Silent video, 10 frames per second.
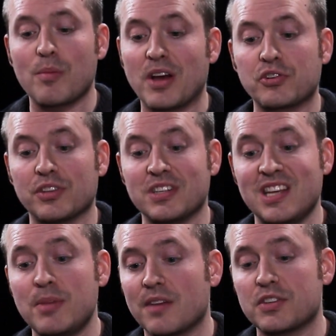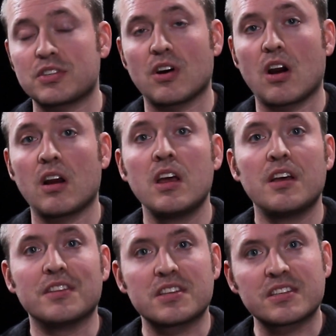We measure the dimming of the star,
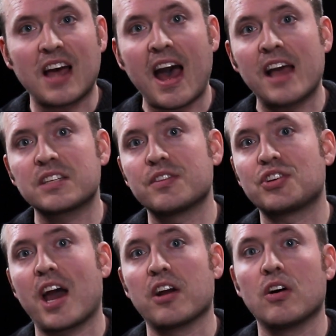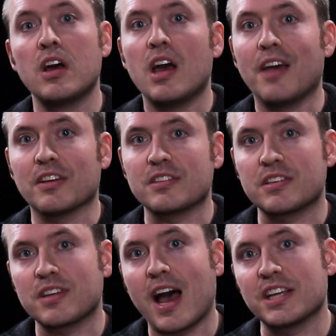the size of the shadow, and thus the
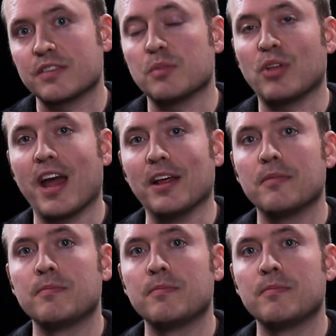size of the planet.